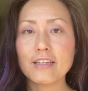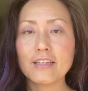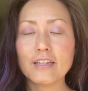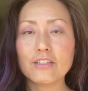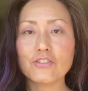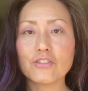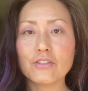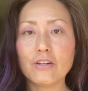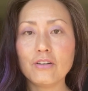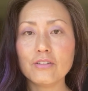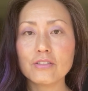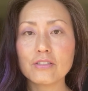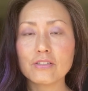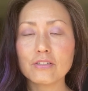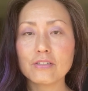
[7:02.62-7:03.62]
at your
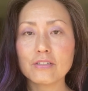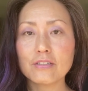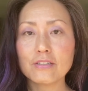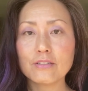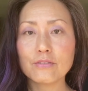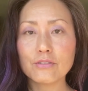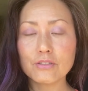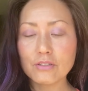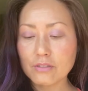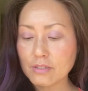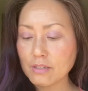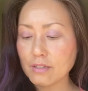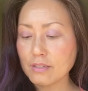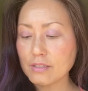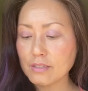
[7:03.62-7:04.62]
altar or just
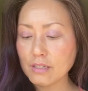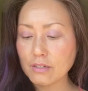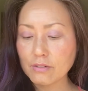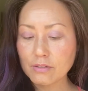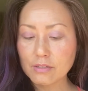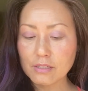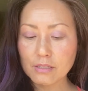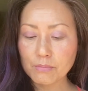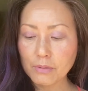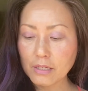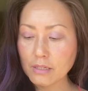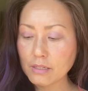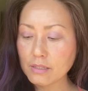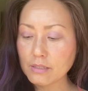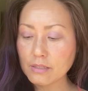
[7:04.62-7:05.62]
at a sacred
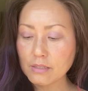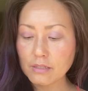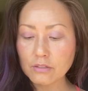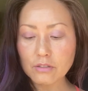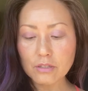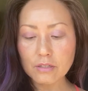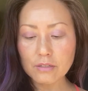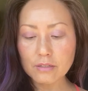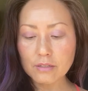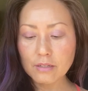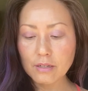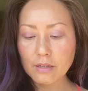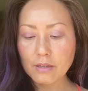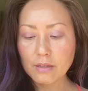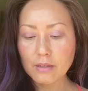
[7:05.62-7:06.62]
space that you can
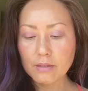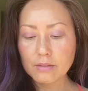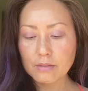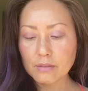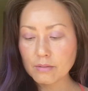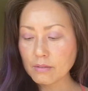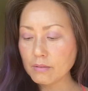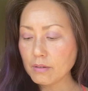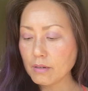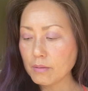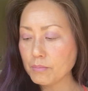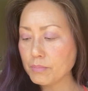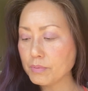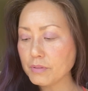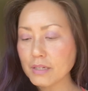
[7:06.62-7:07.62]

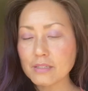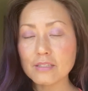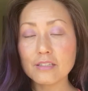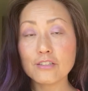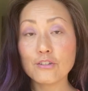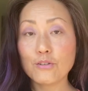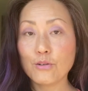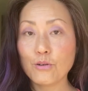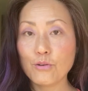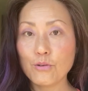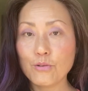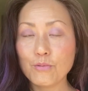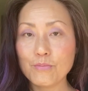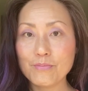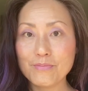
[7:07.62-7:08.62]
place in your
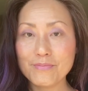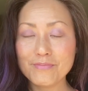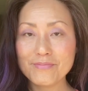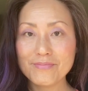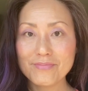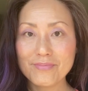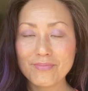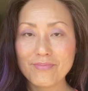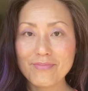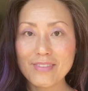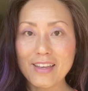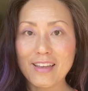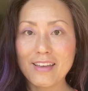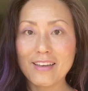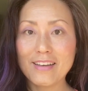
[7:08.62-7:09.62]
home
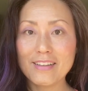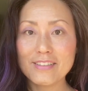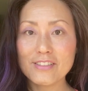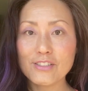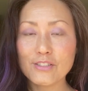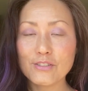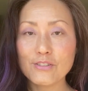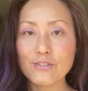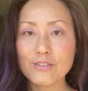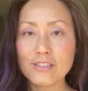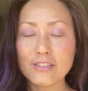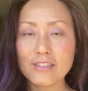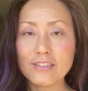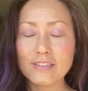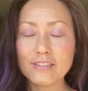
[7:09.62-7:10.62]
and just use
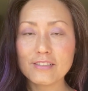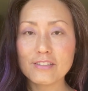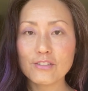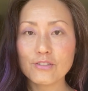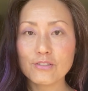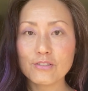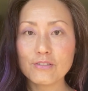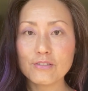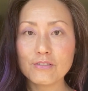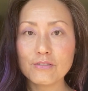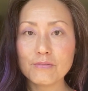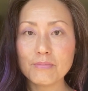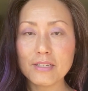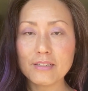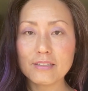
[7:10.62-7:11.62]
it to
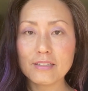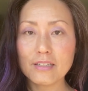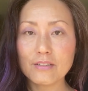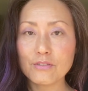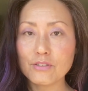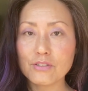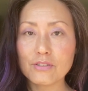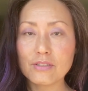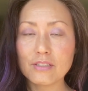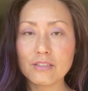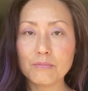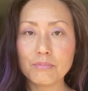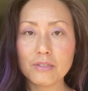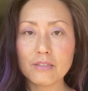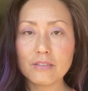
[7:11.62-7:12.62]
meditate, or just
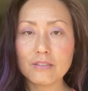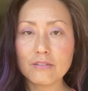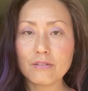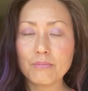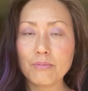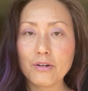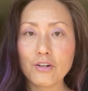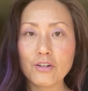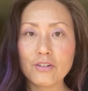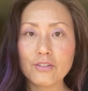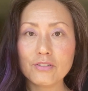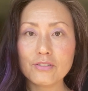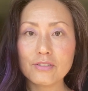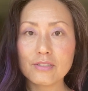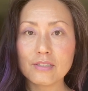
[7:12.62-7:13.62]
keep it in your
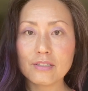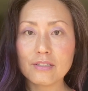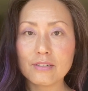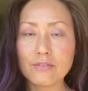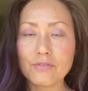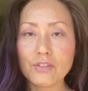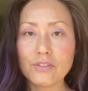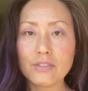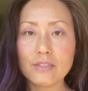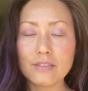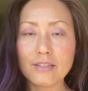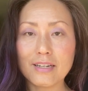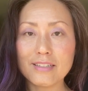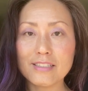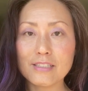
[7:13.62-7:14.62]
purse in a very
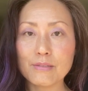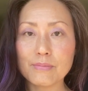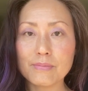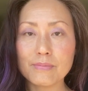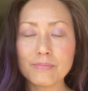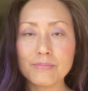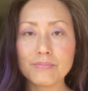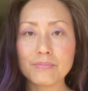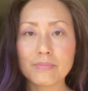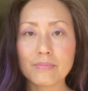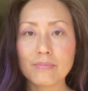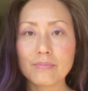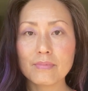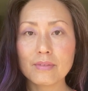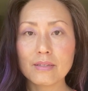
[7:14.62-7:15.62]
nice
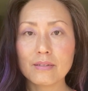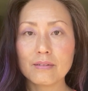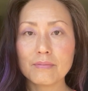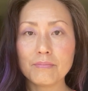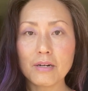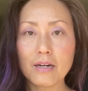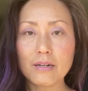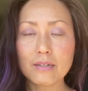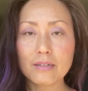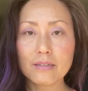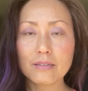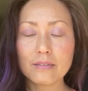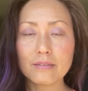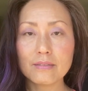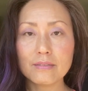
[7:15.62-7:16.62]
pocket,
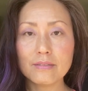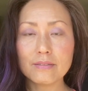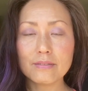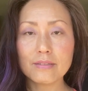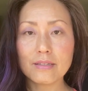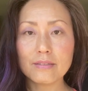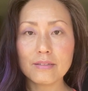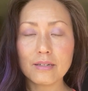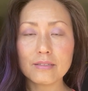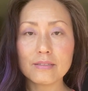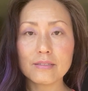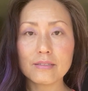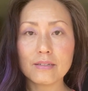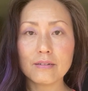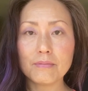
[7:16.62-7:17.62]

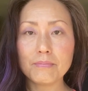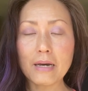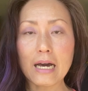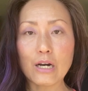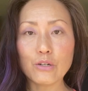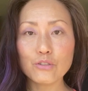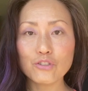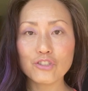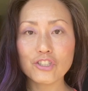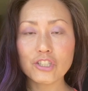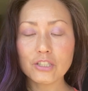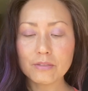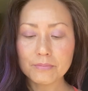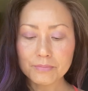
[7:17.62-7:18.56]
nice pouch.